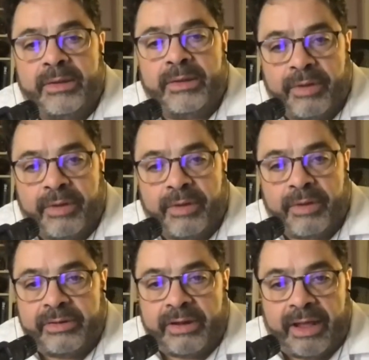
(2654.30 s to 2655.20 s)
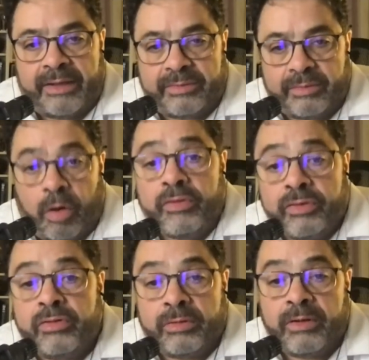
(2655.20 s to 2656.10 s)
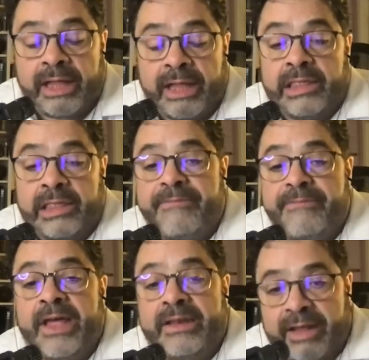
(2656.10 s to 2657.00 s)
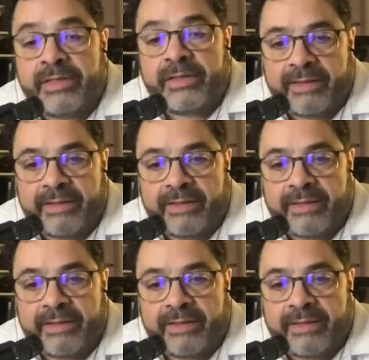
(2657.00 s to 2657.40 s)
oppression has also had life and death